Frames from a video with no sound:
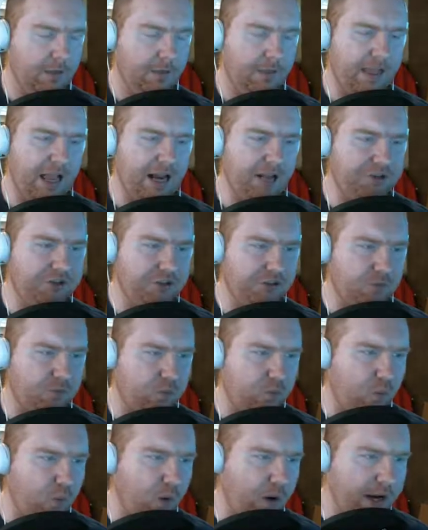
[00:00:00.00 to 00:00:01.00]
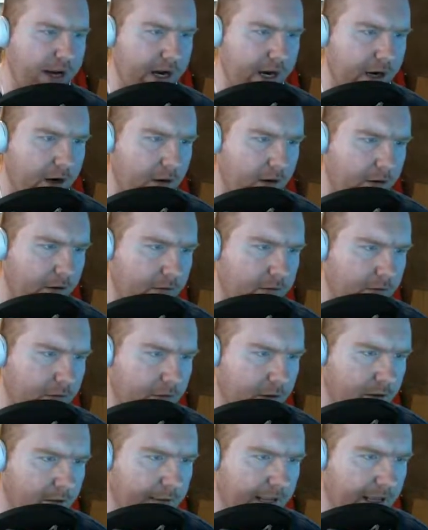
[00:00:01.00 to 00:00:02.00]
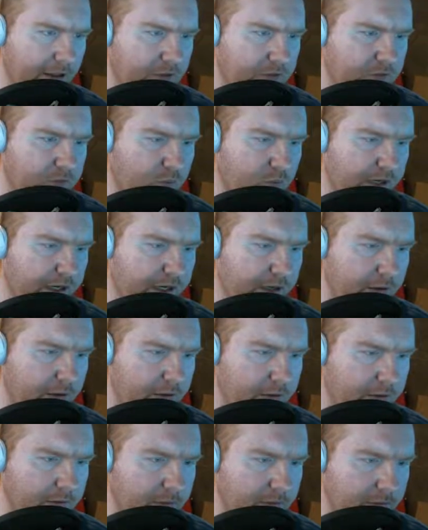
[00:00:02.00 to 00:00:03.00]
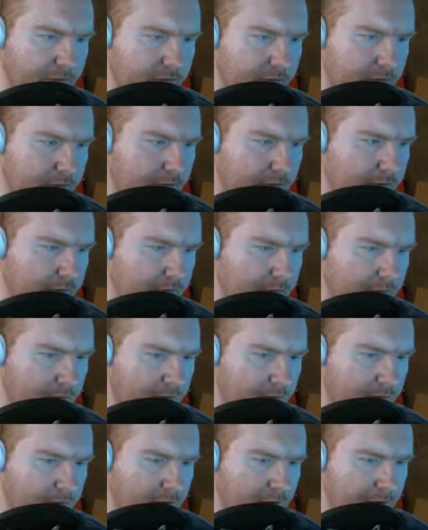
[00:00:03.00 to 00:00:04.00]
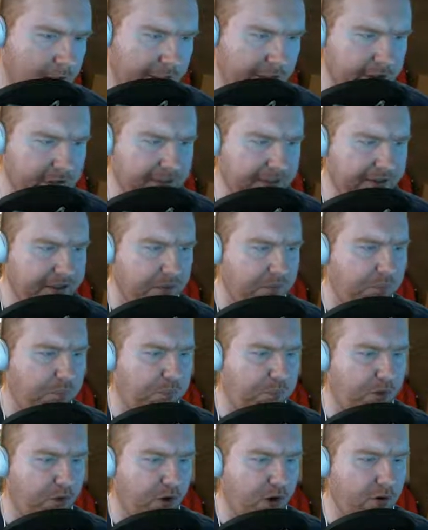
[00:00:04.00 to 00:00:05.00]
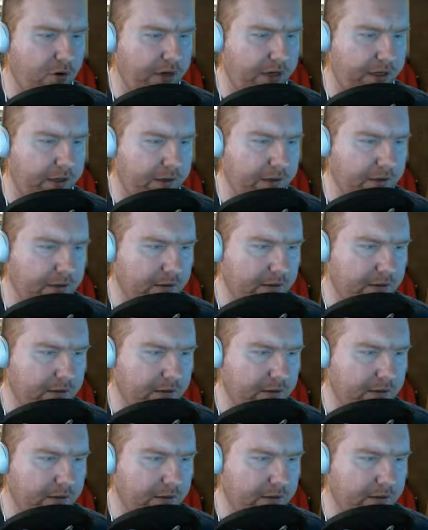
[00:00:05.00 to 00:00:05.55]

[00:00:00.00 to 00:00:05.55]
That is just weird. That looks weird. It looks like they're broken.